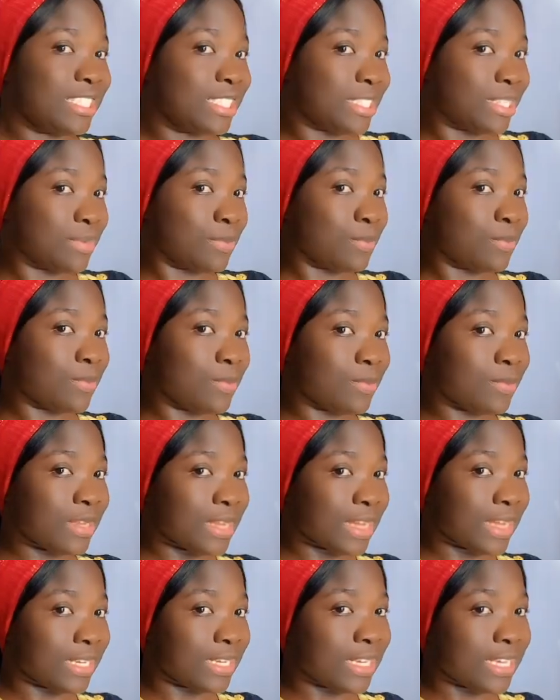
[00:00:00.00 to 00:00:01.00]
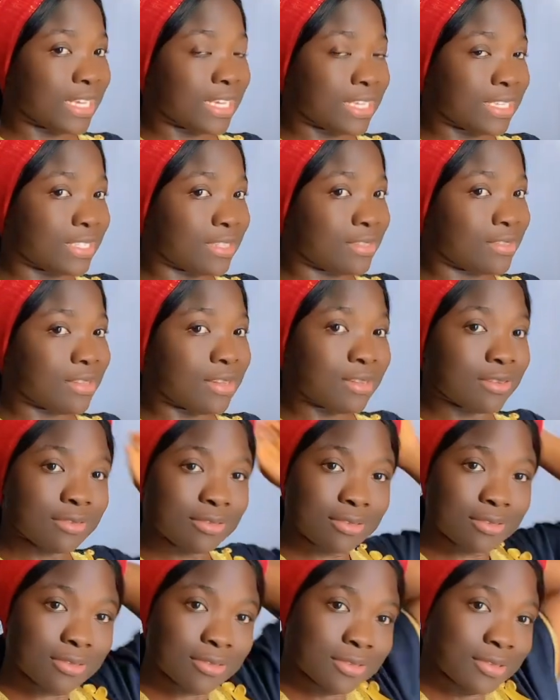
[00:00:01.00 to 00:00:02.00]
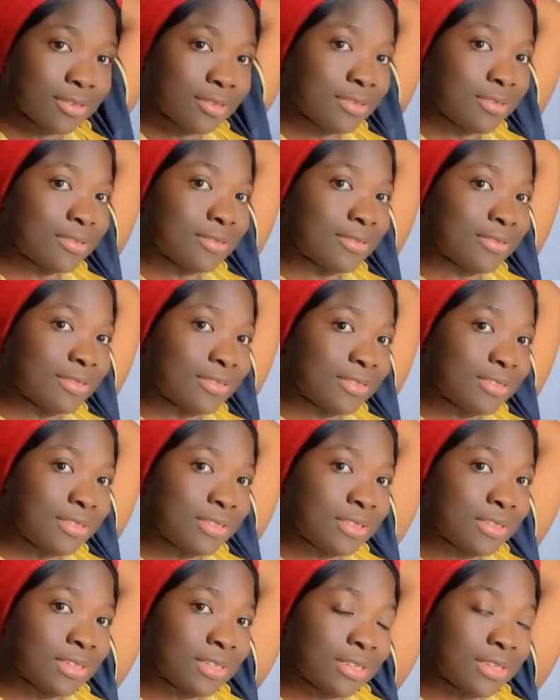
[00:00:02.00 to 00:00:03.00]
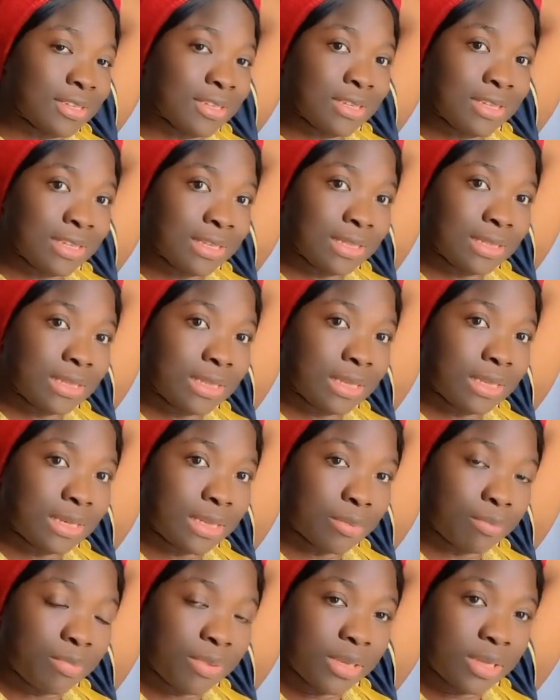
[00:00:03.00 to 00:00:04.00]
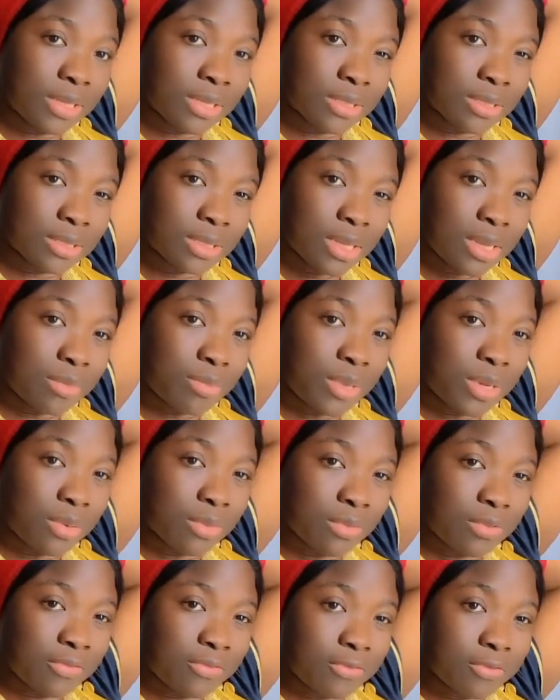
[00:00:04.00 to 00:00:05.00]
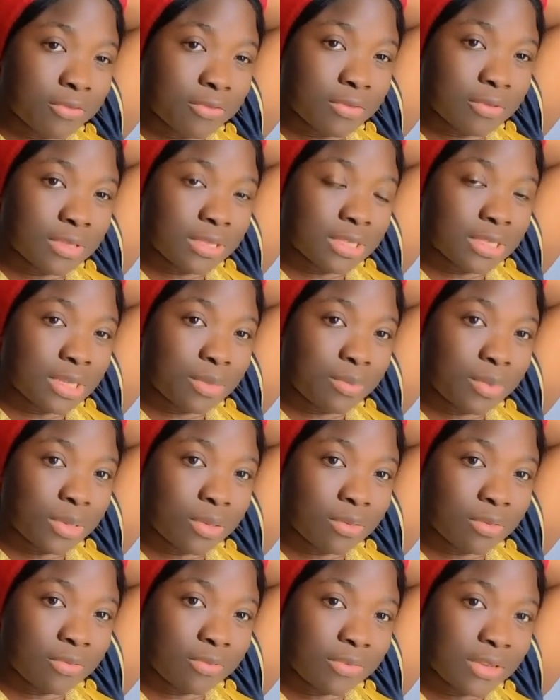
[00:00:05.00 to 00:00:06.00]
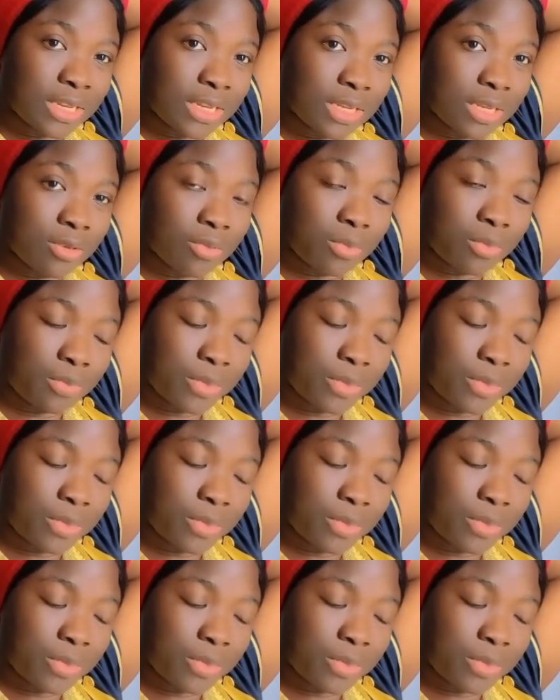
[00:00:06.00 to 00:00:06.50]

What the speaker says: Simple like this, you are good to go. I think the pin is coming off or is slipping off. I did not